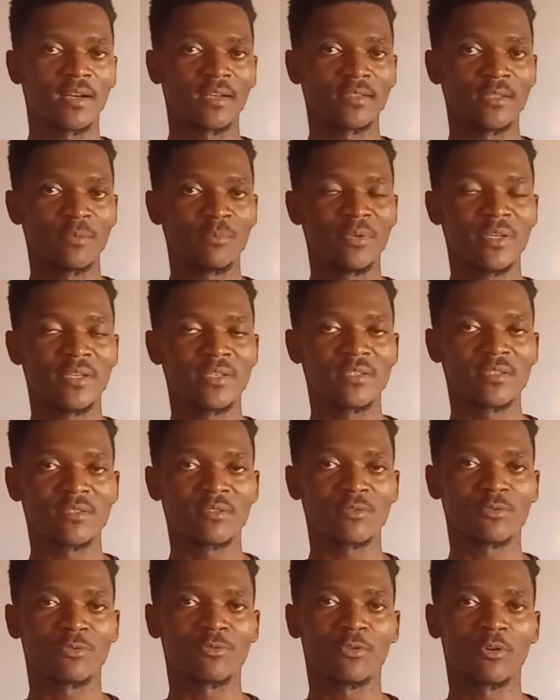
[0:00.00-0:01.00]
and a
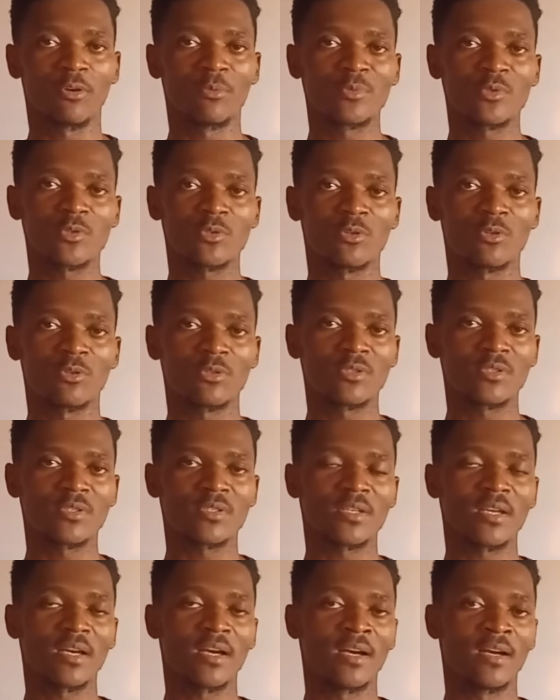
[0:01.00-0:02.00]
base to form
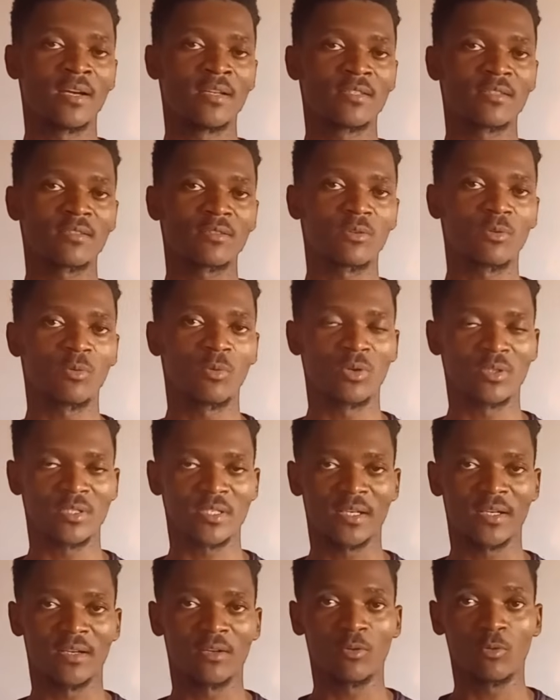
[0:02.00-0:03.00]
salts and
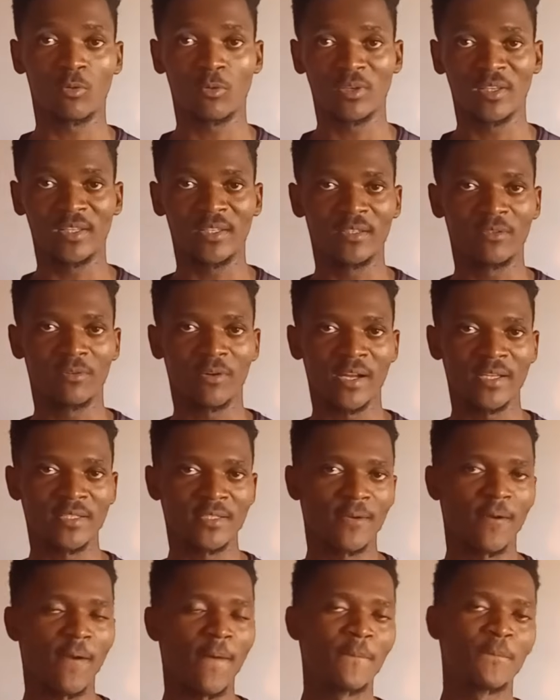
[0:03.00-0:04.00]
water only, right?
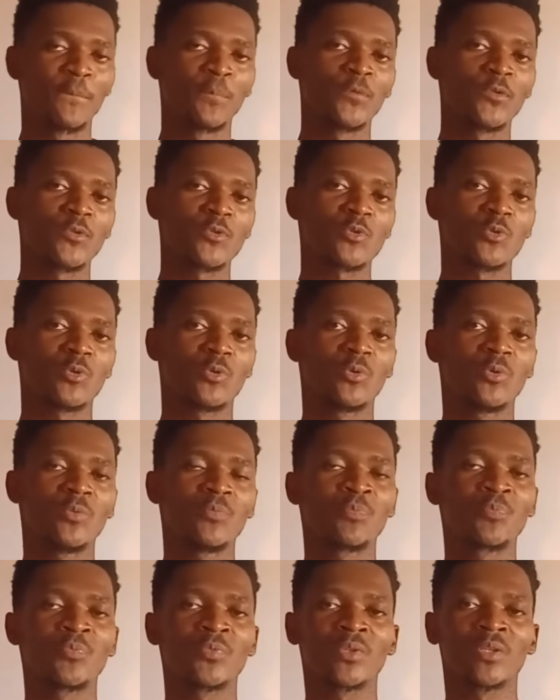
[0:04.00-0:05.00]

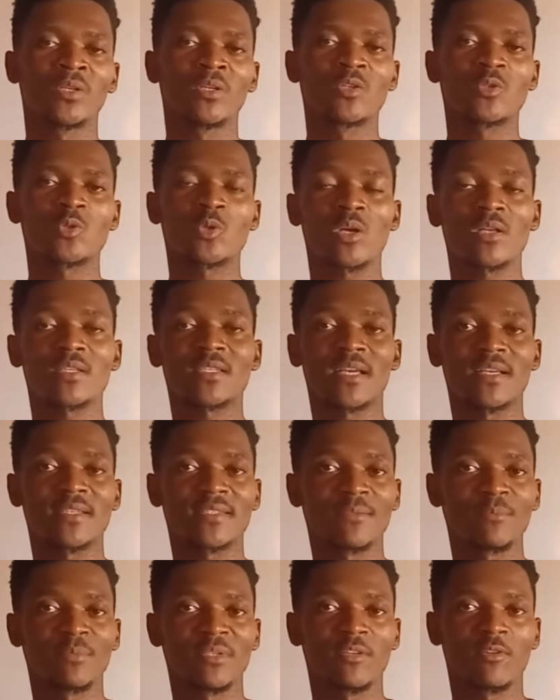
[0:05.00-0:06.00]
So, salts are
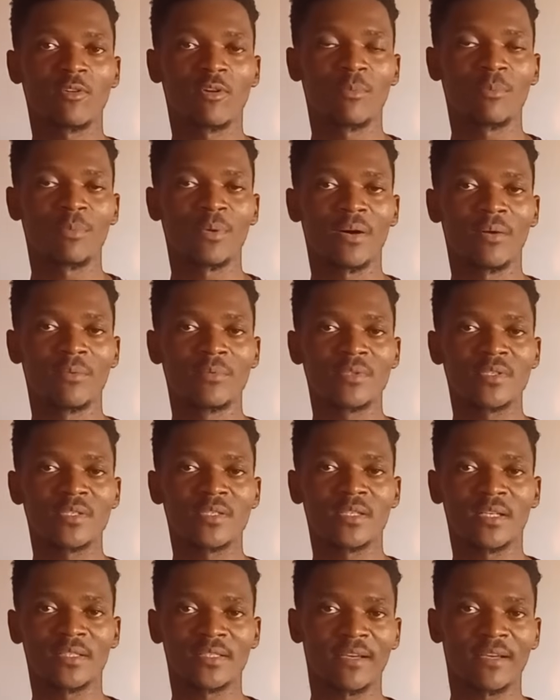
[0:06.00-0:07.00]
simply
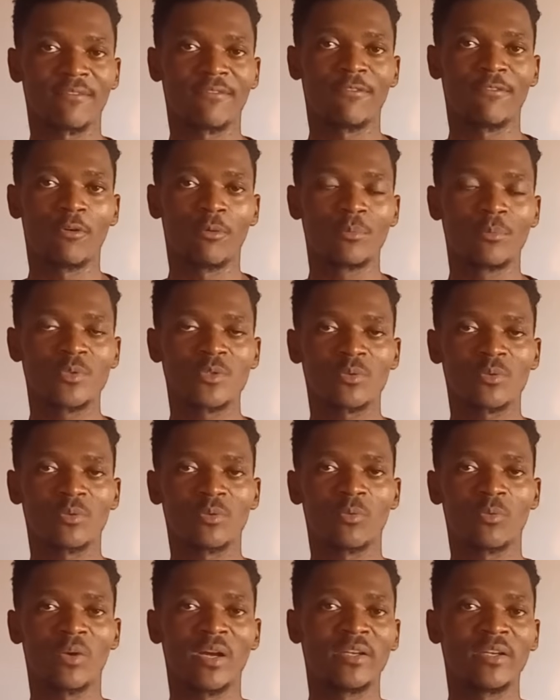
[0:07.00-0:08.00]
compounds that are formed
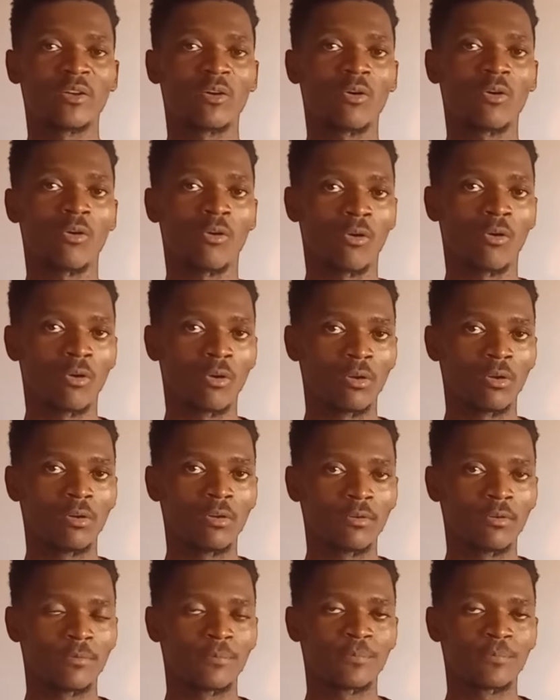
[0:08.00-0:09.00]
when
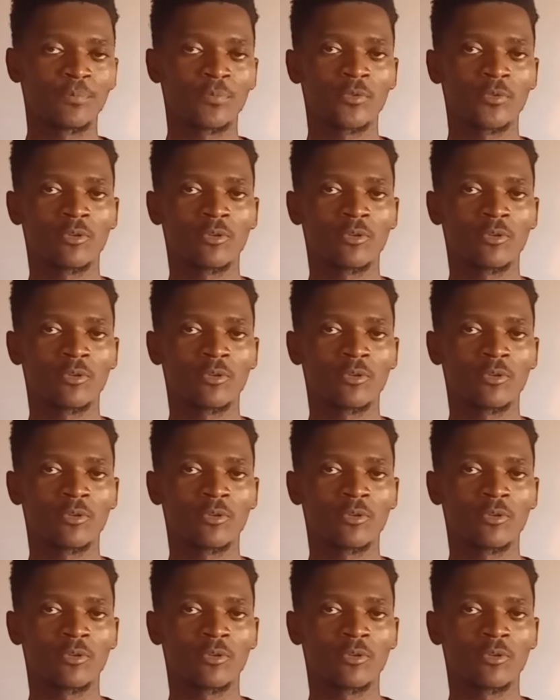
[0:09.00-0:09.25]
all